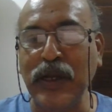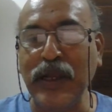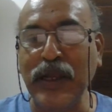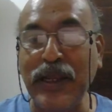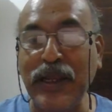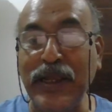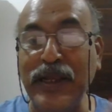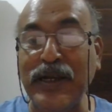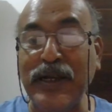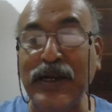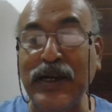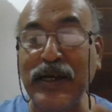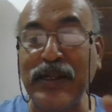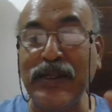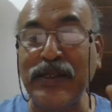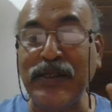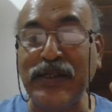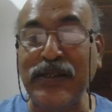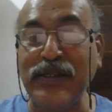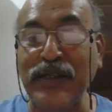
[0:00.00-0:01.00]
Liquor is
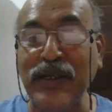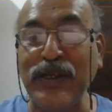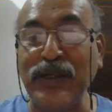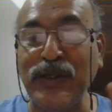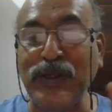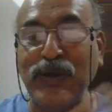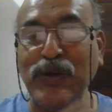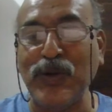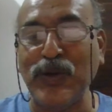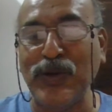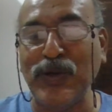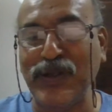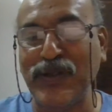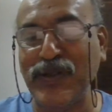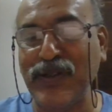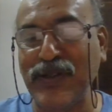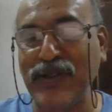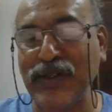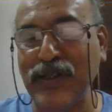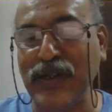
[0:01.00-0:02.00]
still sold,
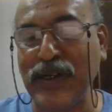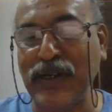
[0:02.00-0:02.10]
I